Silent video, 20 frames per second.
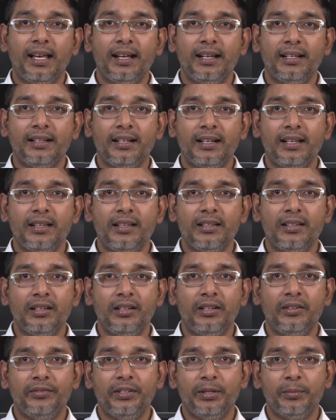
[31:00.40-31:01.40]

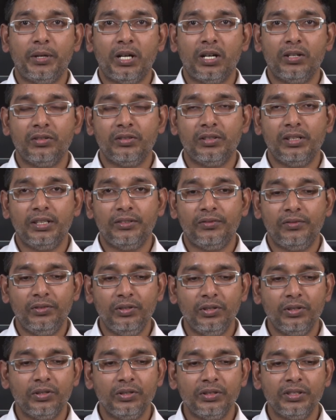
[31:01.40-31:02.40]
characterization of the particulate
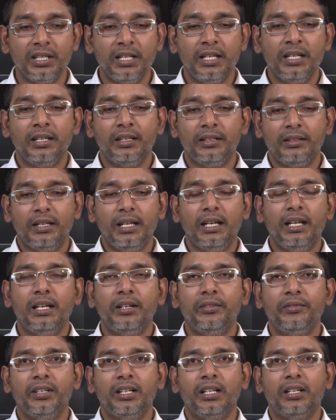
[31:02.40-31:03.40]
flows,
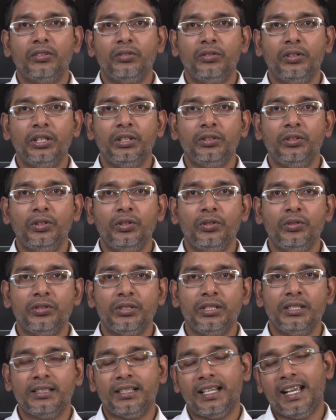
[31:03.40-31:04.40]
there we are going to
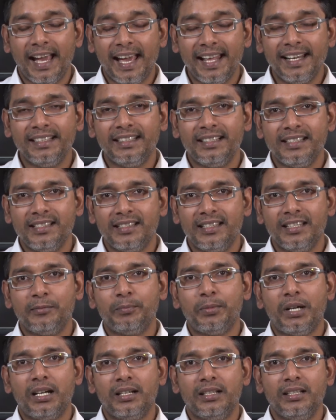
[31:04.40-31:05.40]
use this
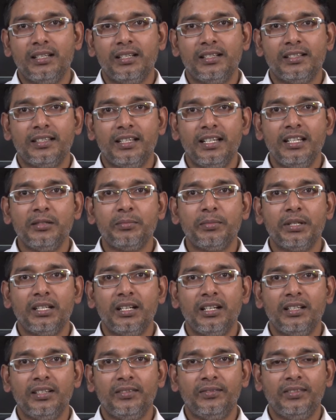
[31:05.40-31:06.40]
characteristic particle size.
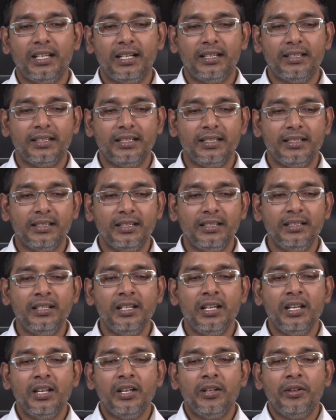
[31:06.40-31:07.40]
Because of that
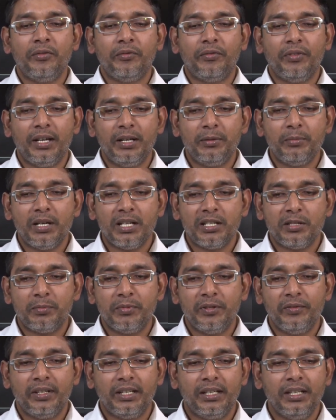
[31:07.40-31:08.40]
reason, one
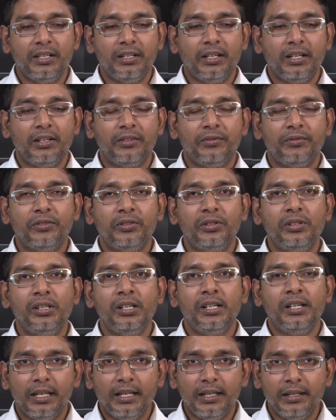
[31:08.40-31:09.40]
must be very
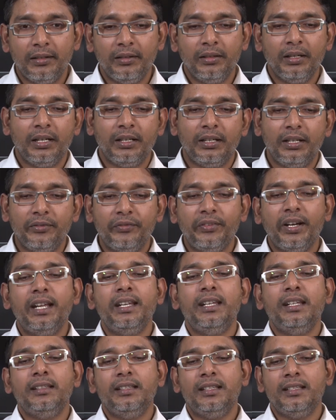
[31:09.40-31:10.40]
careful in
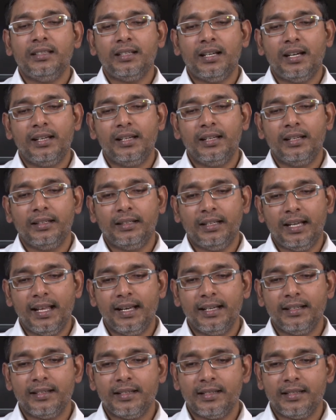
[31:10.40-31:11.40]
defining this
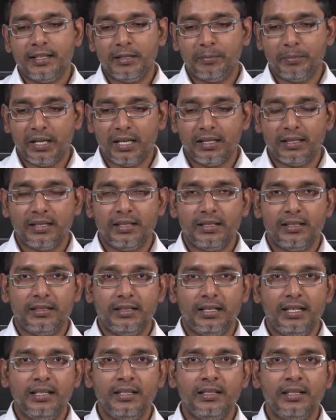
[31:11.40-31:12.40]
characteristic particle
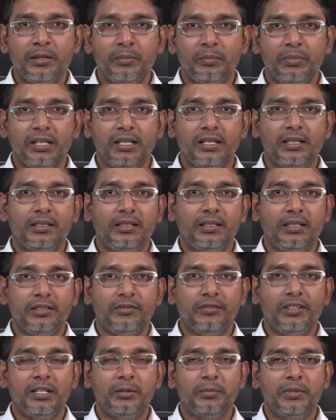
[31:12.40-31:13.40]
size because it
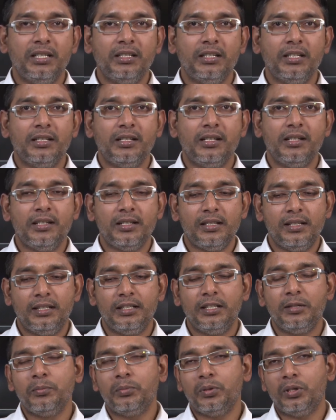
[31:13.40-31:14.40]
is very much essential
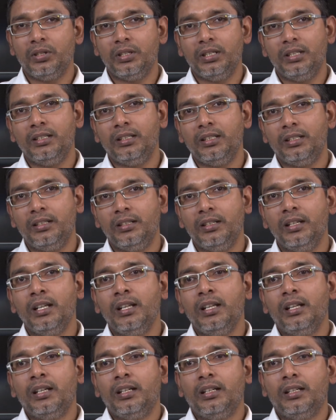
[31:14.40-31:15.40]
and important in
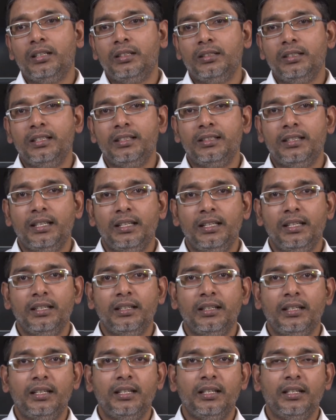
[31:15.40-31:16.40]
uh,
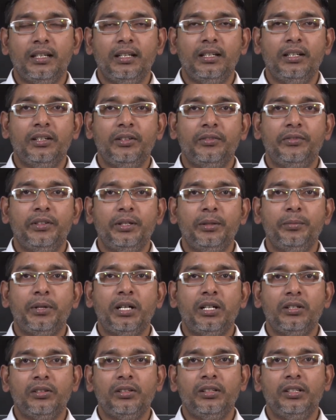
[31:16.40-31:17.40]
designing any kind of uh,
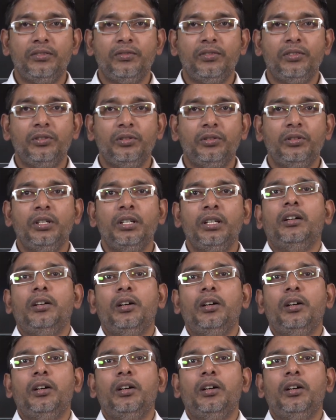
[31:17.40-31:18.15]
particulate flow